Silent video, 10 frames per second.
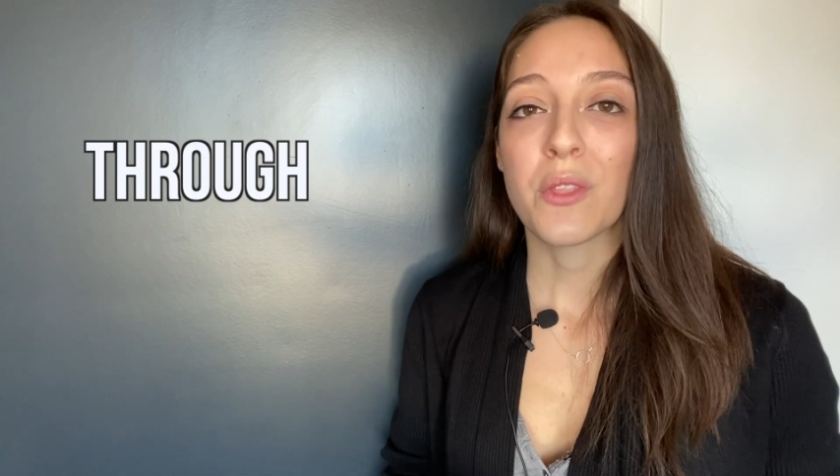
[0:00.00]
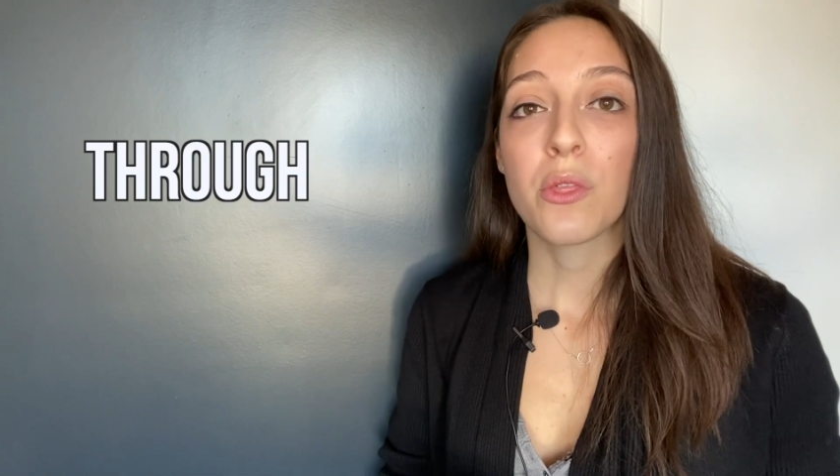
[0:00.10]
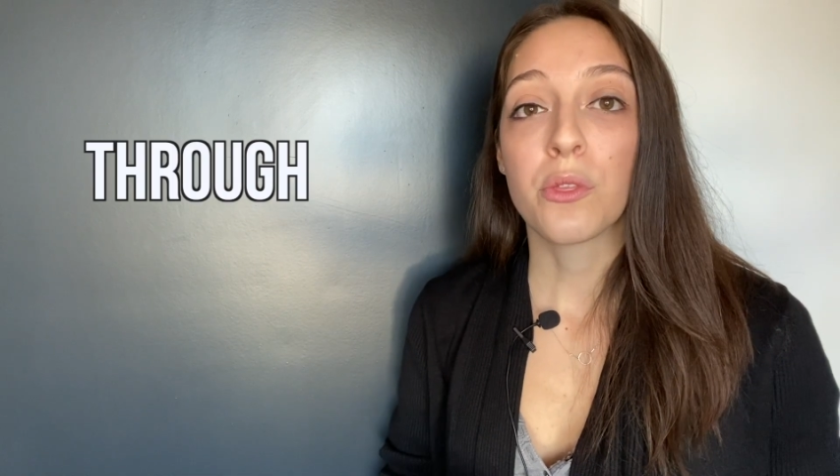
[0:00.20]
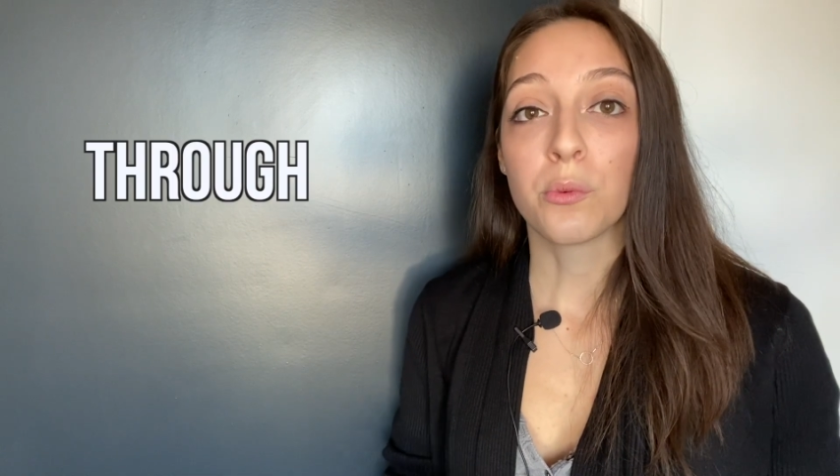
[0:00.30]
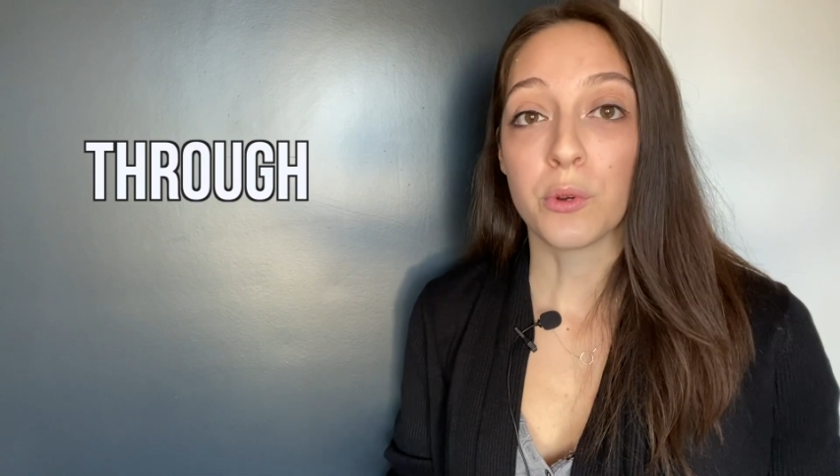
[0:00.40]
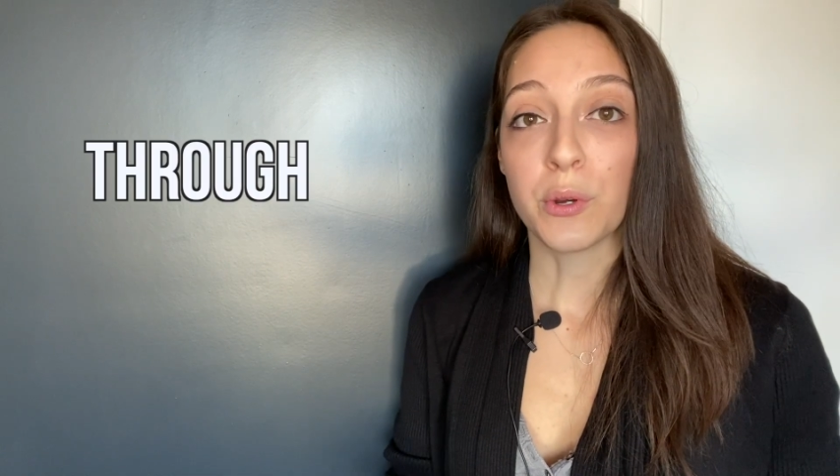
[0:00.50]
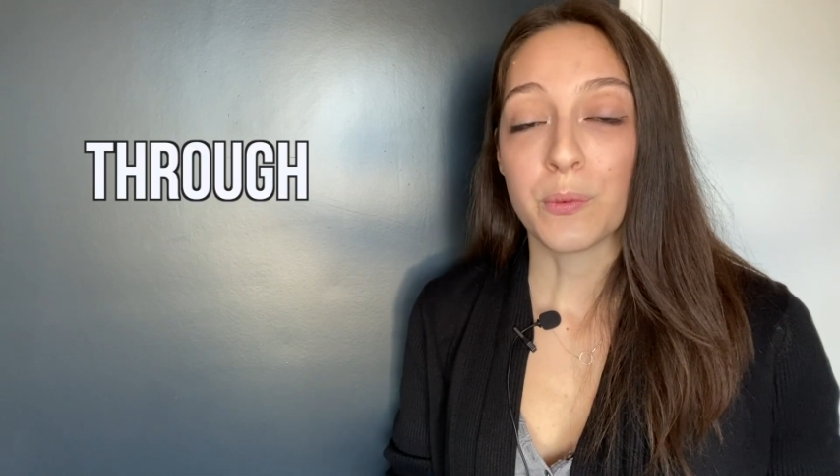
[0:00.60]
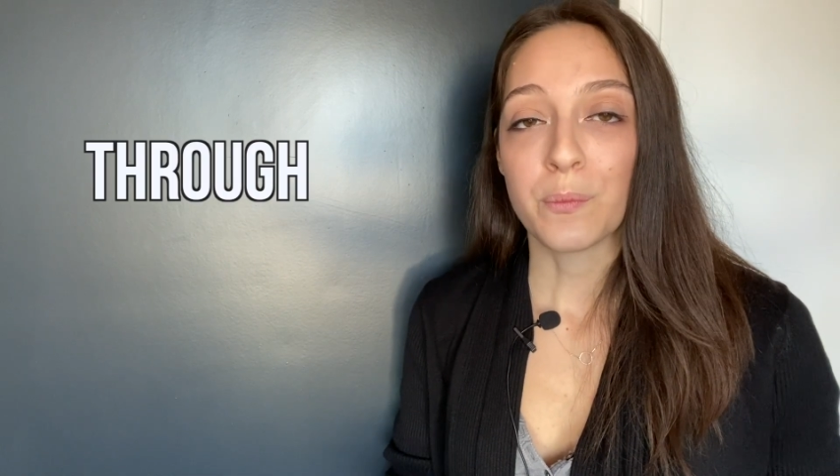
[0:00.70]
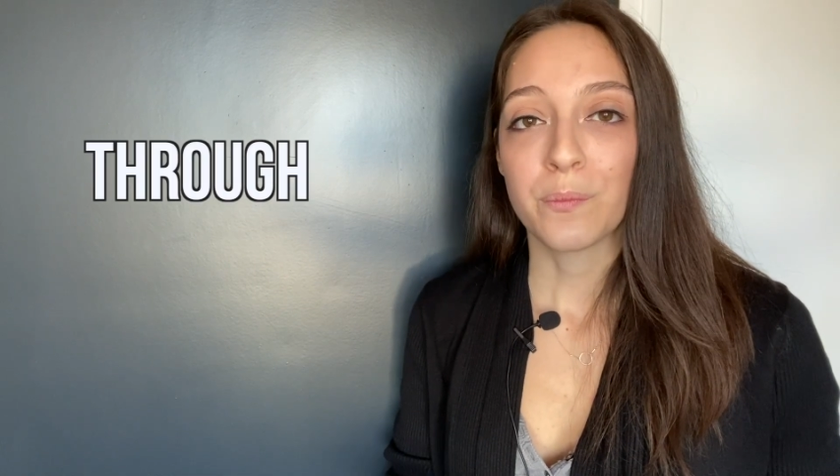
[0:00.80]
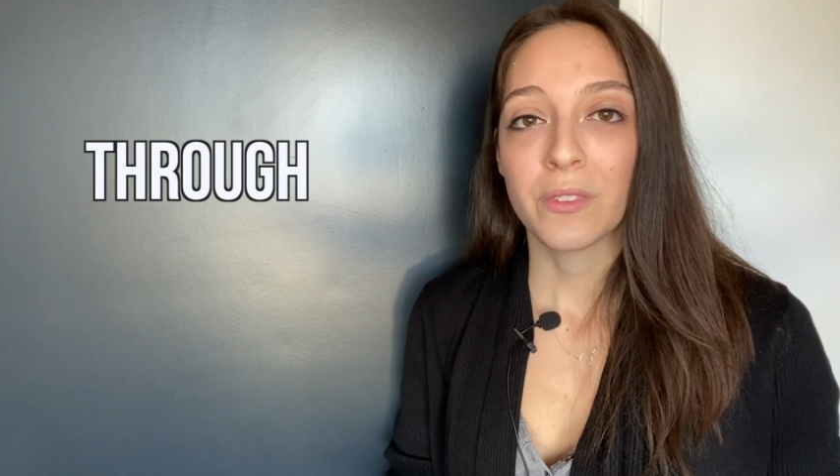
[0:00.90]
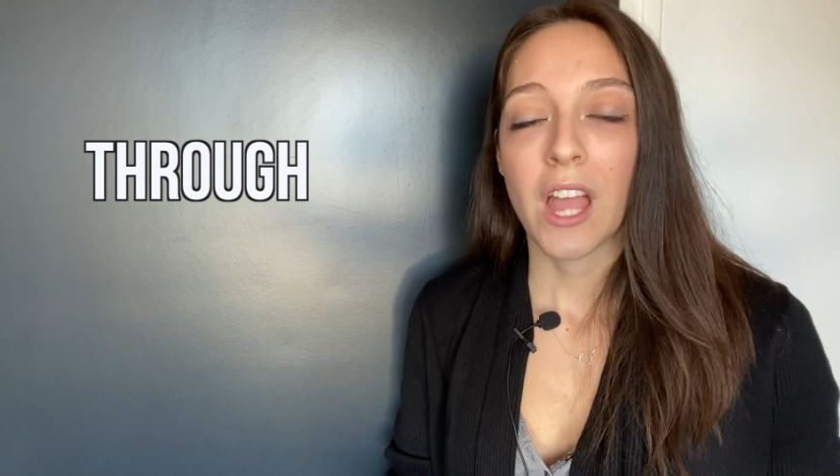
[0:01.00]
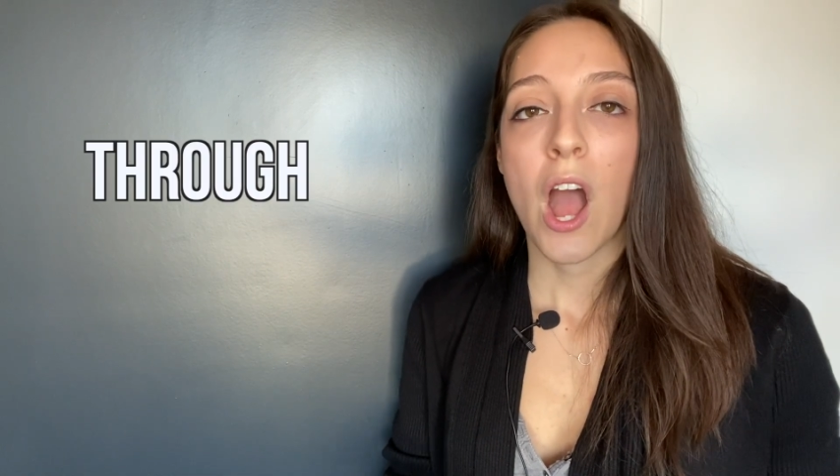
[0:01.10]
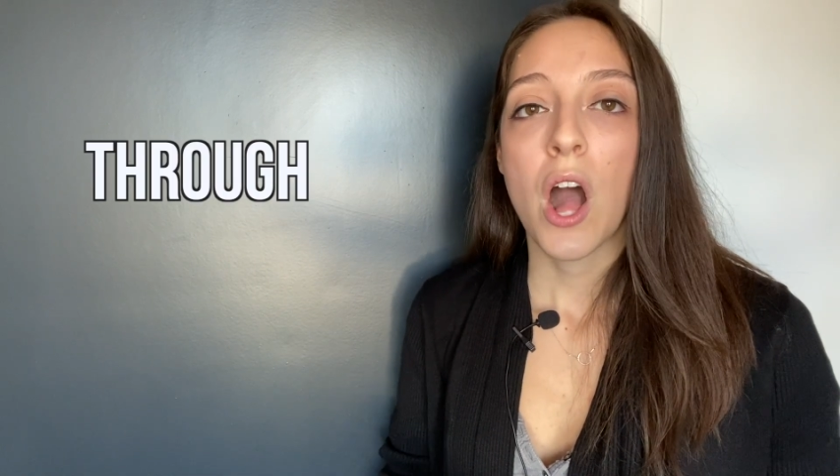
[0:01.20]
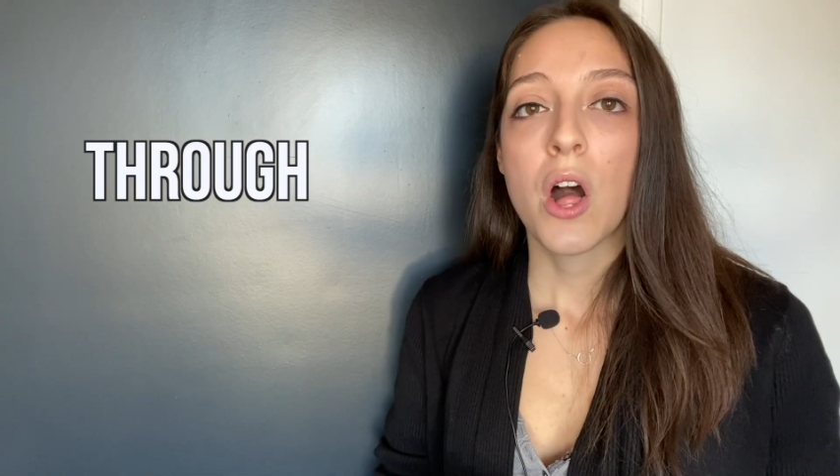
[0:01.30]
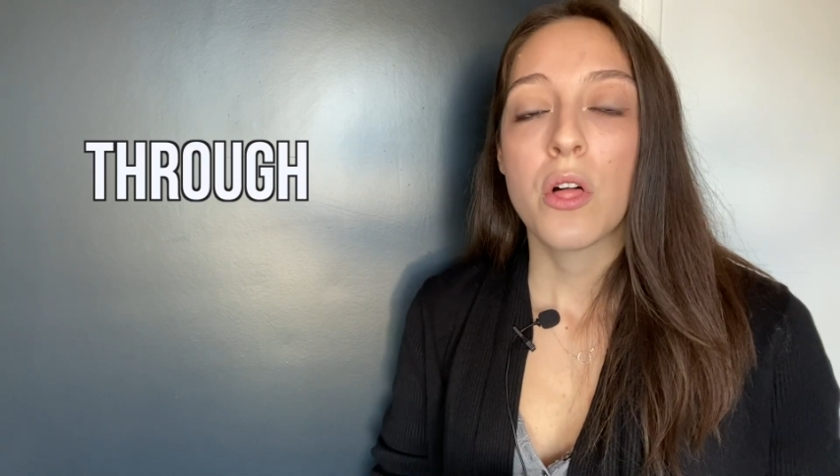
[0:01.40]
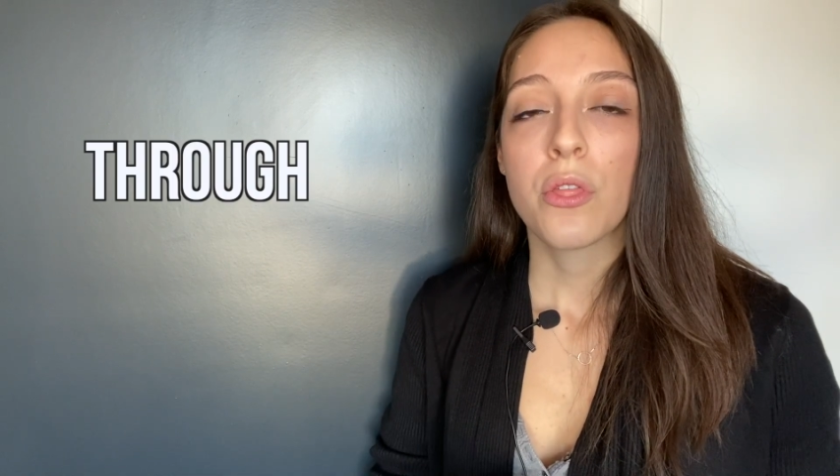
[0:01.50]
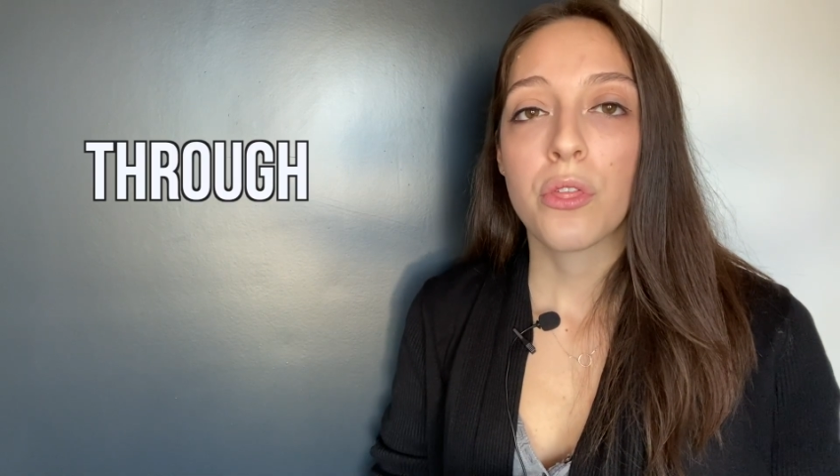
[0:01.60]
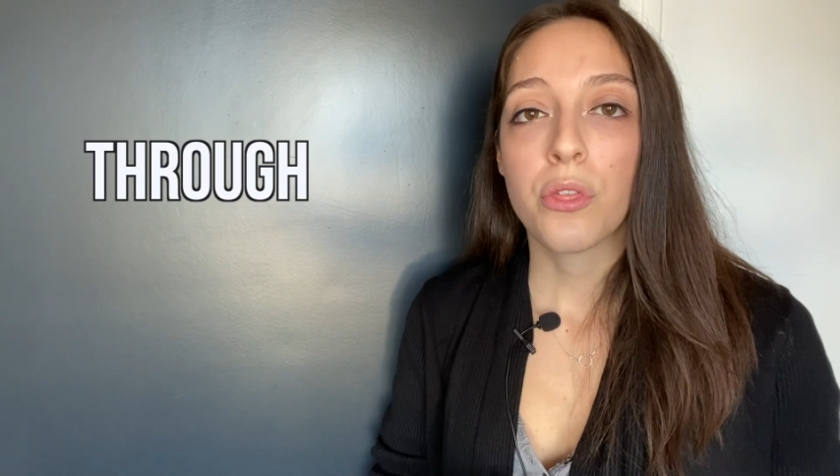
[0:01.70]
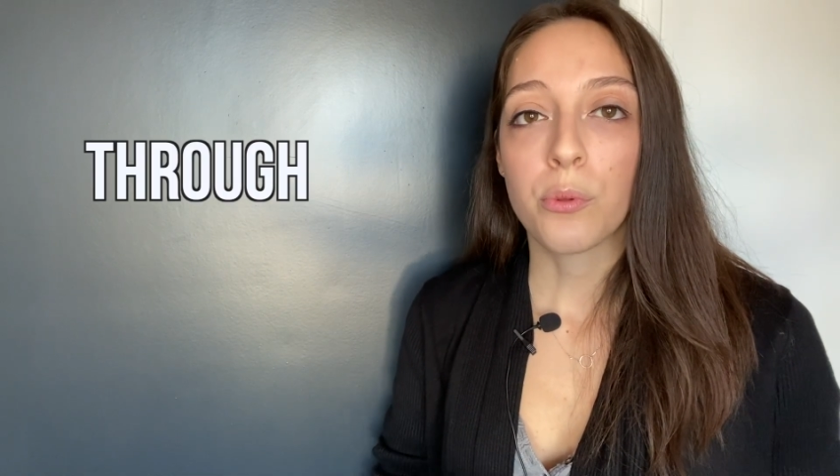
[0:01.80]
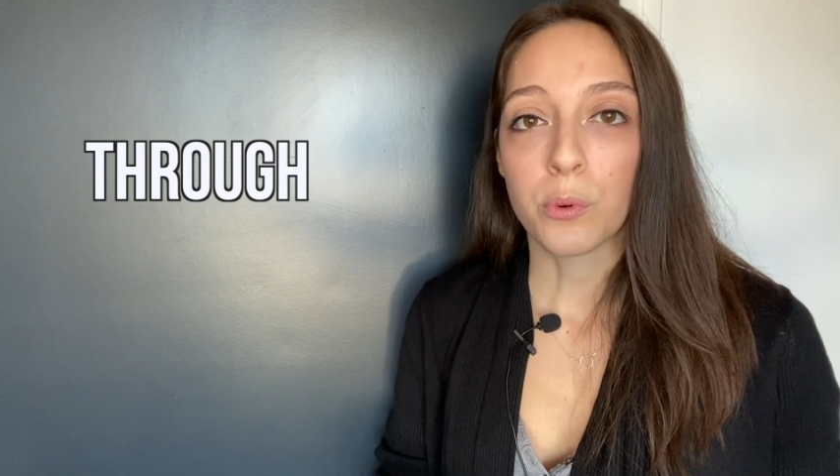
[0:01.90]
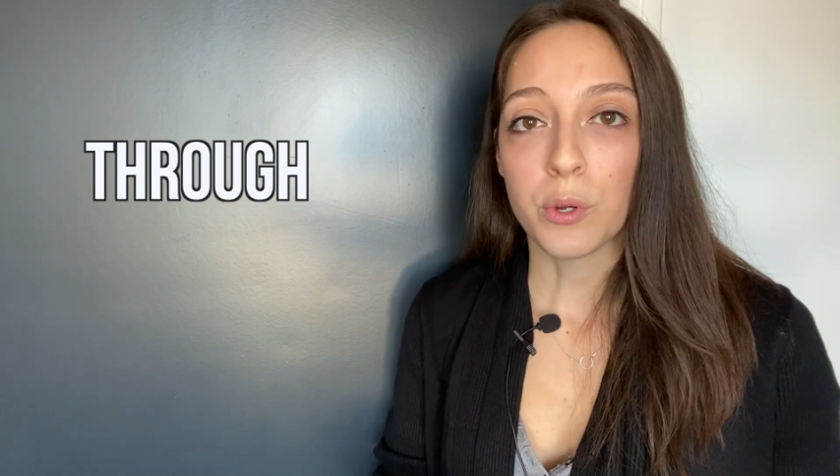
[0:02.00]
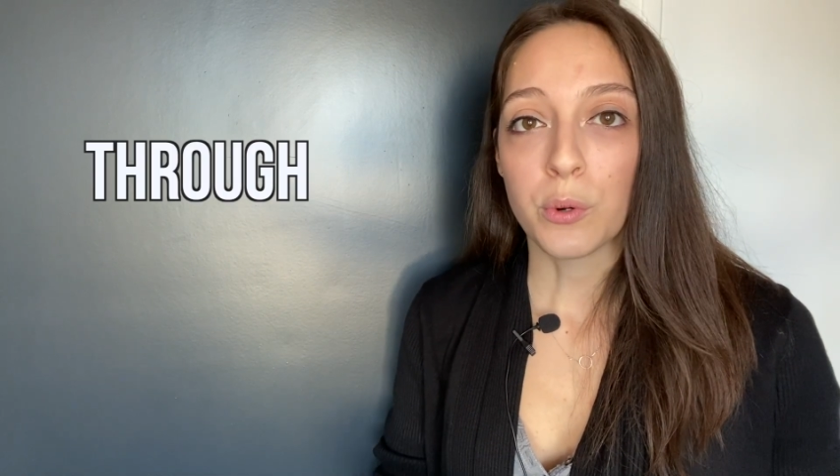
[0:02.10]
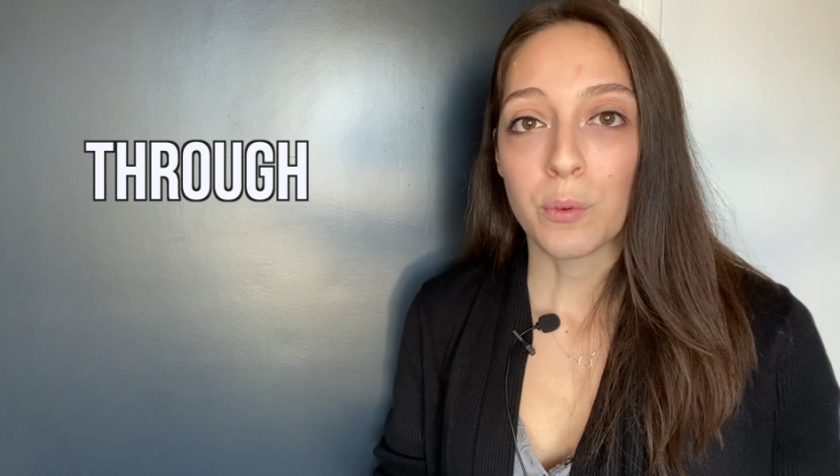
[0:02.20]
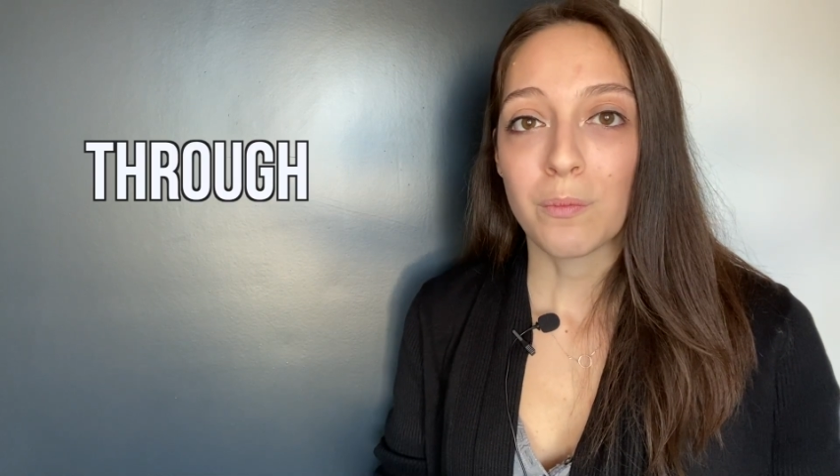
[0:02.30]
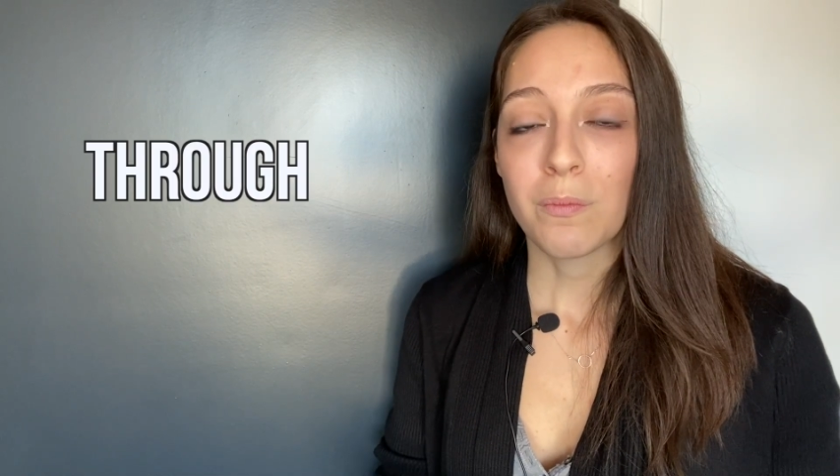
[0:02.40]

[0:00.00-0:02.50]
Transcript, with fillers: through. Through.